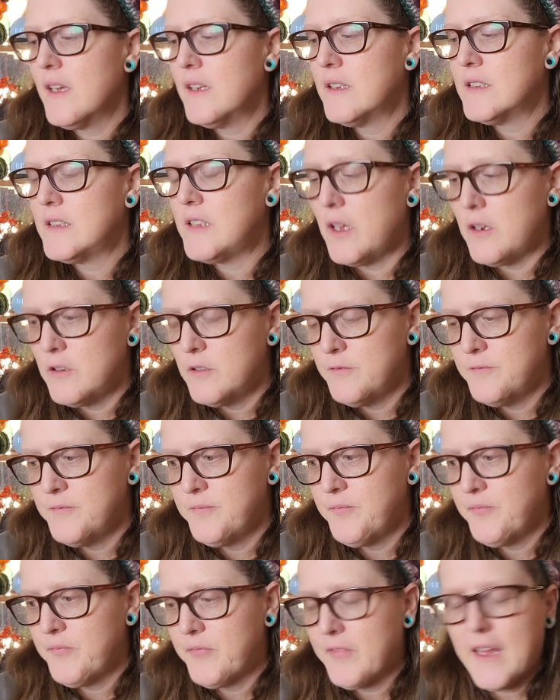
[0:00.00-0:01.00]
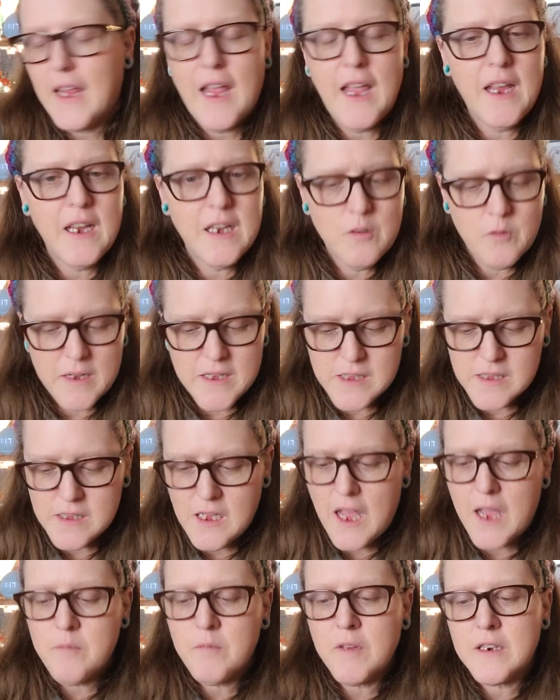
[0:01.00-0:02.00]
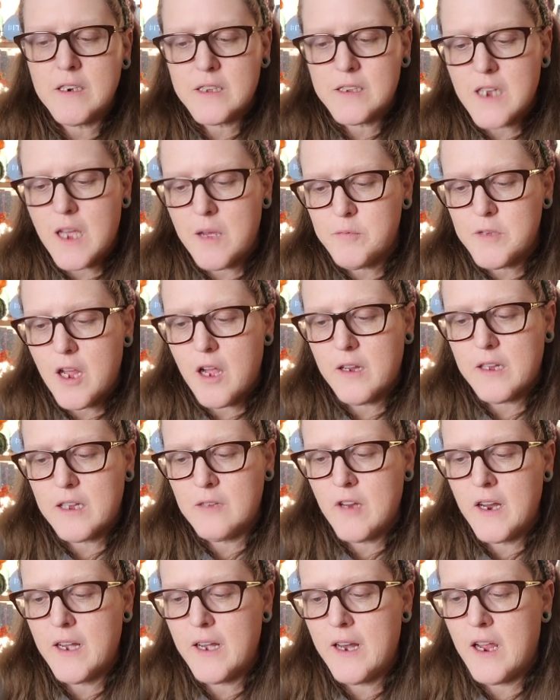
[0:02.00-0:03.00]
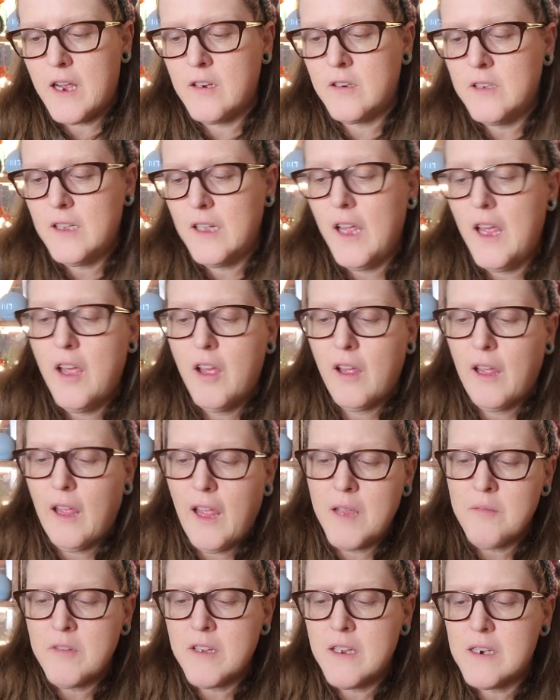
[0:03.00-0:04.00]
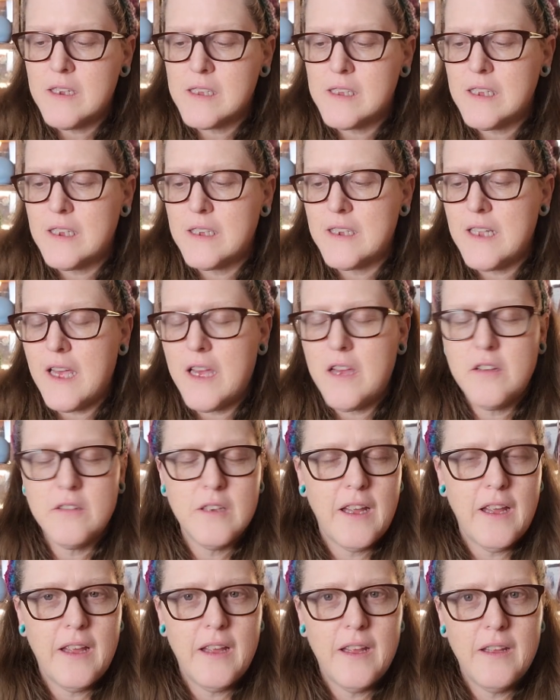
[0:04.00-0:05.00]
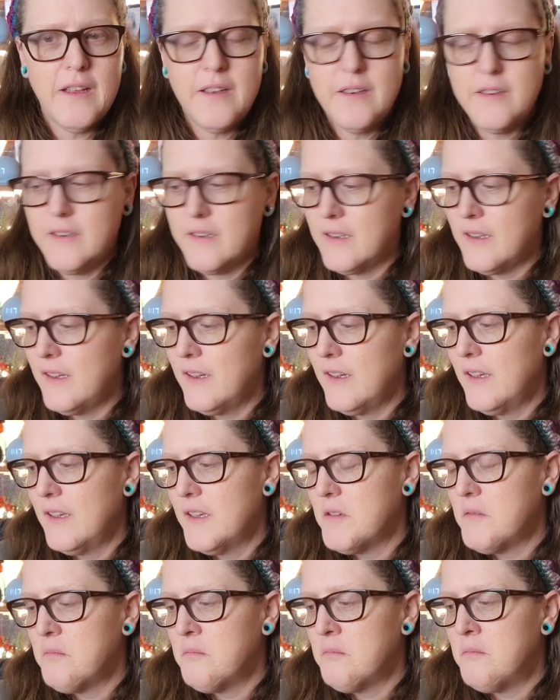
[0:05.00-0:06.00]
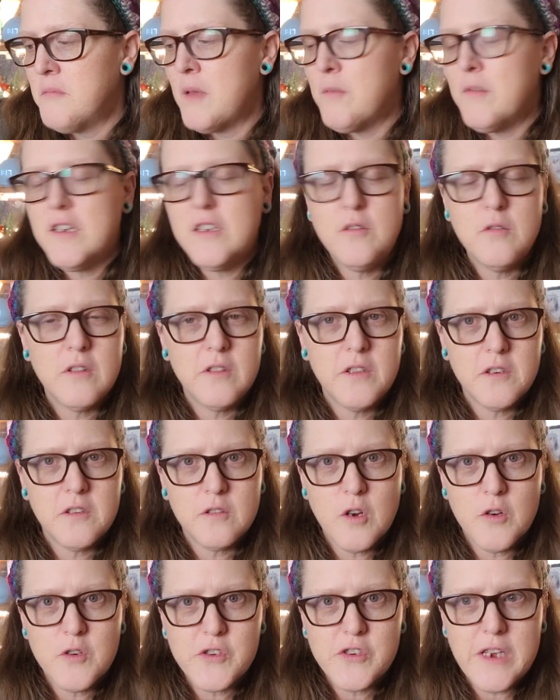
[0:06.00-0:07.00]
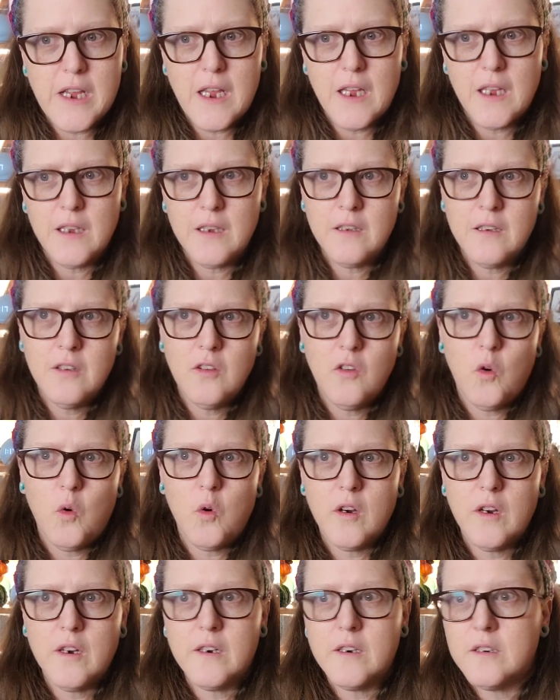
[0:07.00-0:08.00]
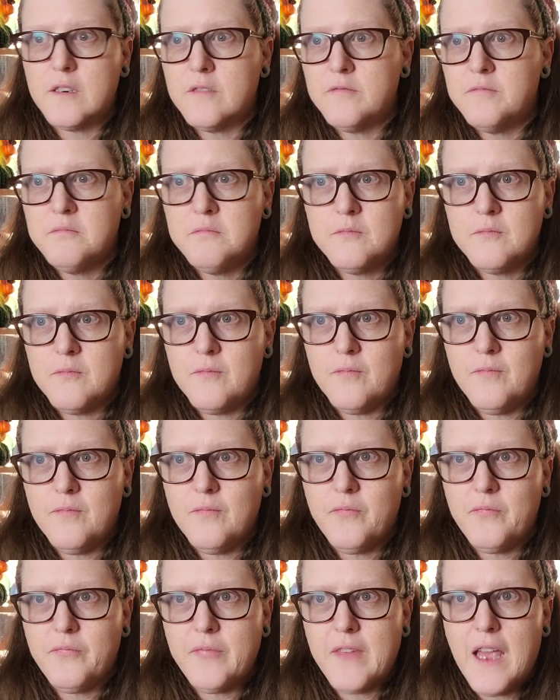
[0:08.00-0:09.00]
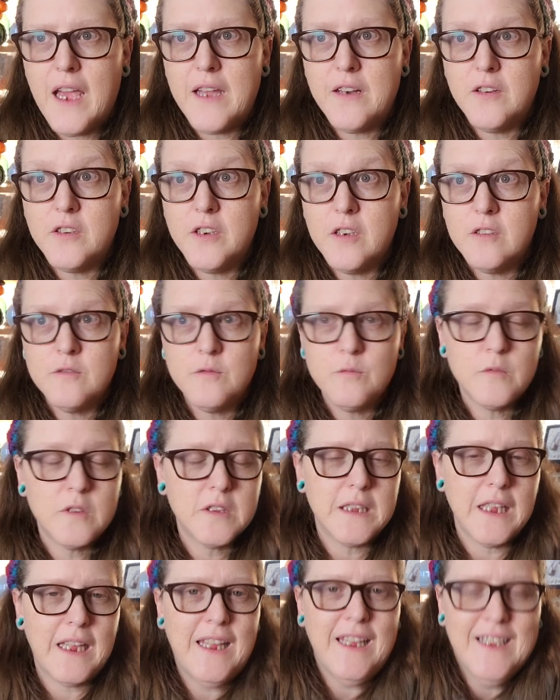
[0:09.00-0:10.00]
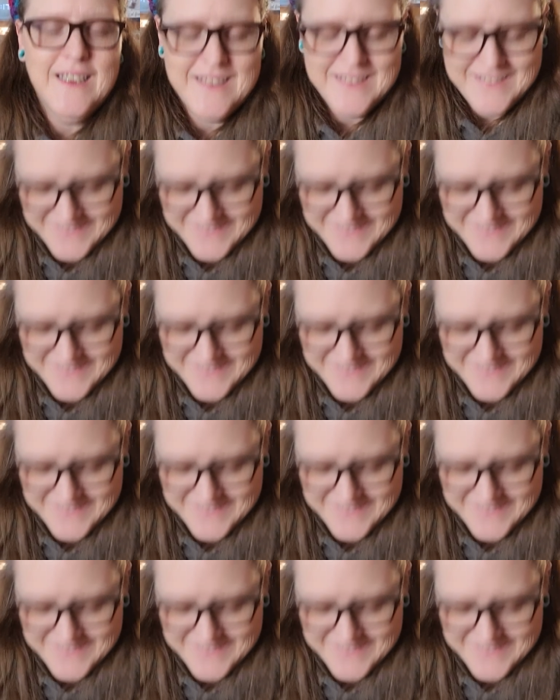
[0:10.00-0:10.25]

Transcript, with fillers: So, anyways, I'm going to stop talking right now. I'm going to sit down and maybe do a little crocheting or I don't know. We'll see.